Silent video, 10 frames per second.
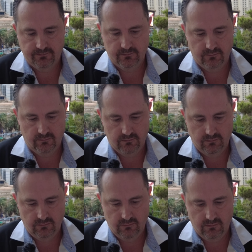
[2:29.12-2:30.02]

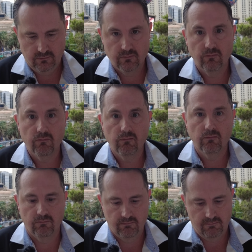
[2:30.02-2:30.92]

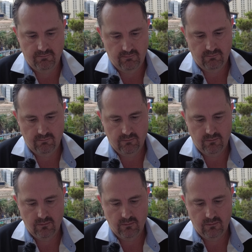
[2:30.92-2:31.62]
[no speech]